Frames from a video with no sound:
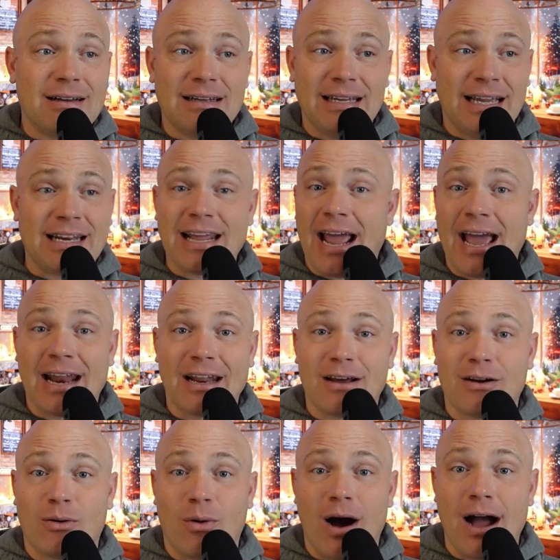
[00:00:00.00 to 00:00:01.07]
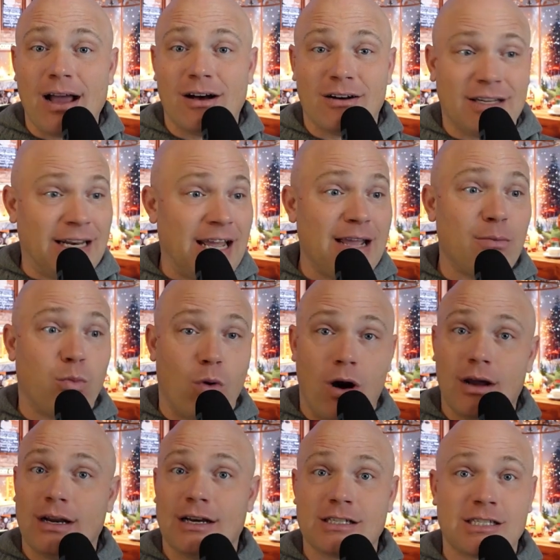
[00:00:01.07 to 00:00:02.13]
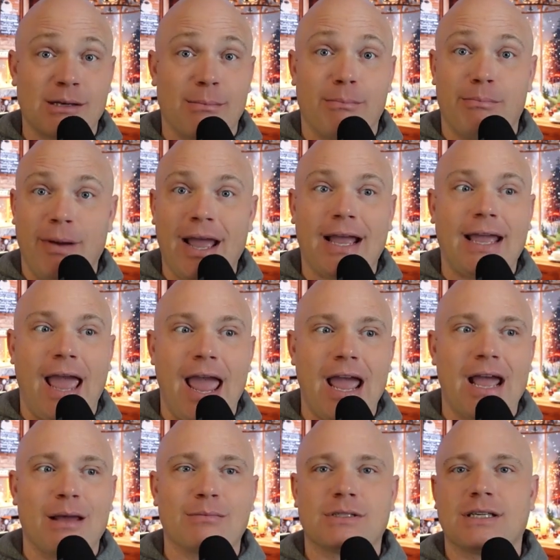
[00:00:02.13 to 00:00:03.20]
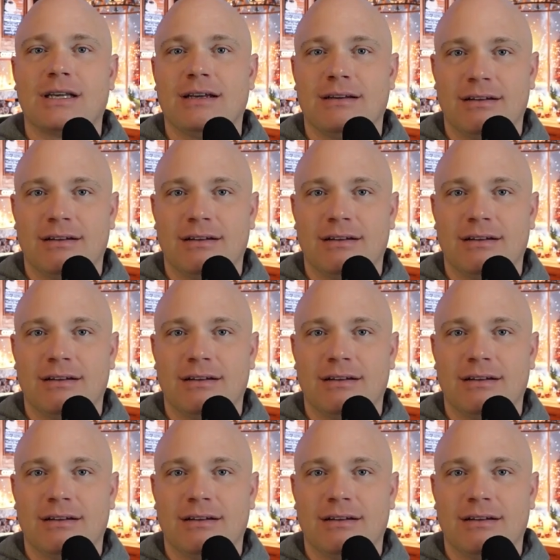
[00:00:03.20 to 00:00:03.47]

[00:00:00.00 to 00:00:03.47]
Indiana in a while, and he won us some big games.